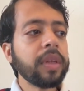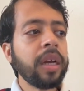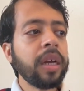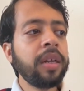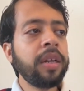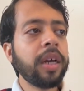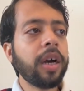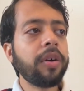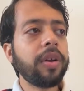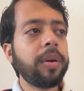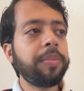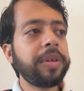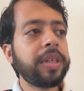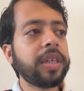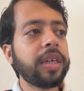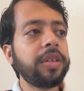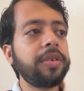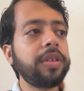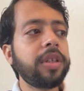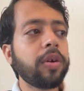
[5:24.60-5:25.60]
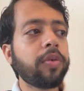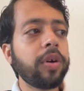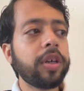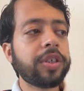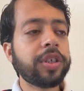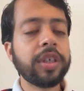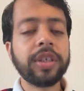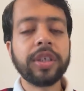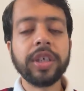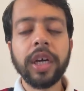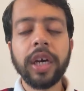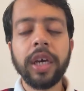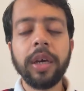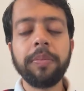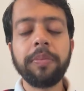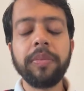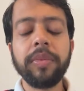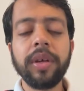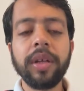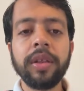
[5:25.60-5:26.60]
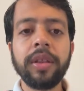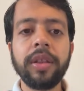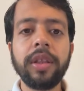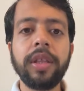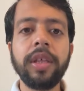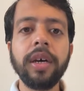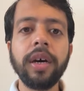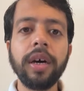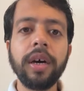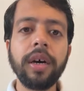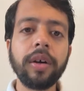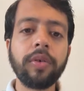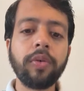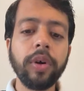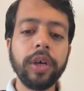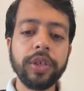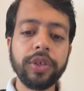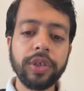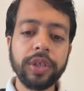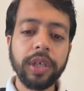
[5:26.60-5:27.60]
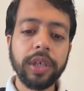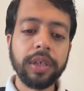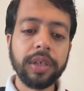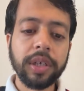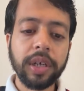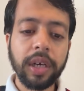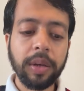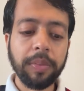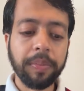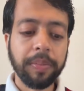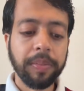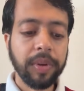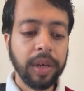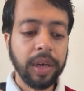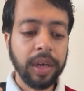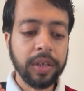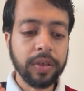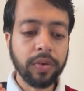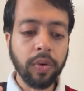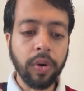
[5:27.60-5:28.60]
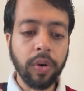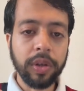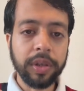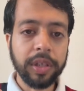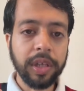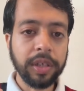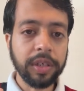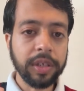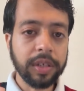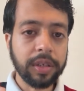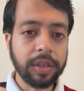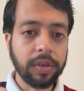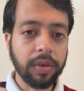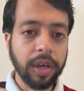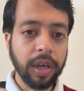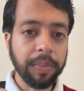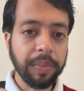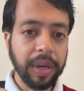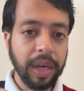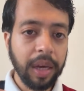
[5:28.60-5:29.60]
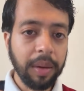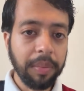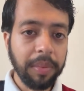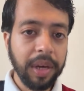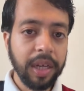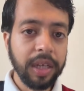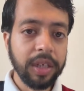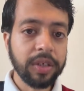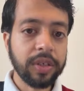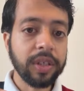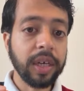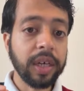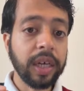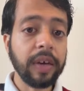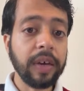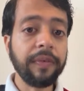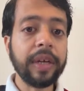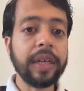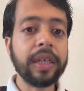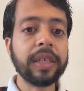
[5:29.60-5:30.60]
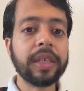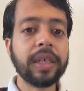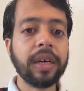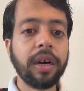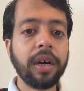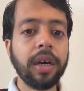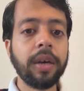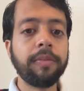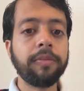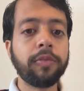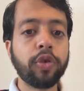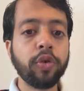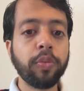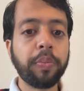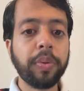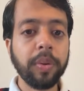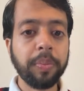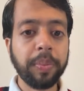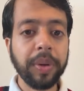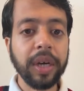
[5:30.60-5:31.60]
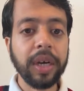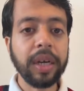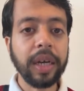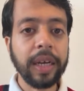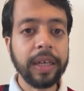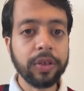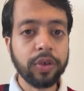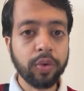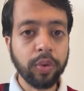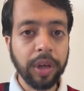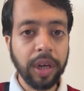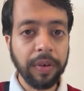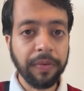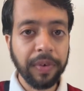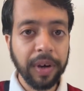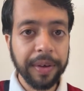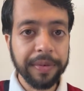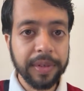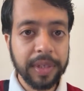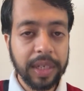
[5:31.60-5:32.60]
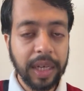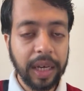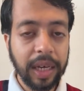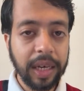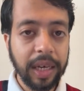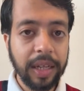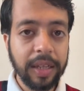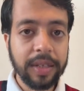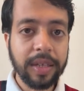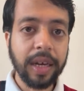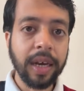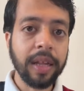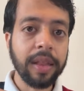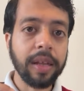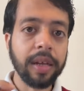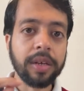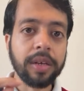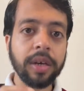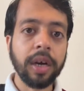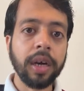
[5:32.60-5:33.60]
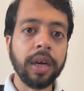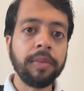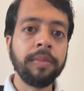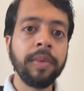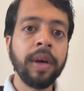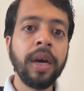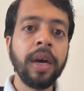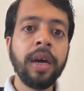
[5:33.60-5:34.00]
Now let me tell you the question type. The question type is called the describe image. The given time to prepare is 25 seconds and the time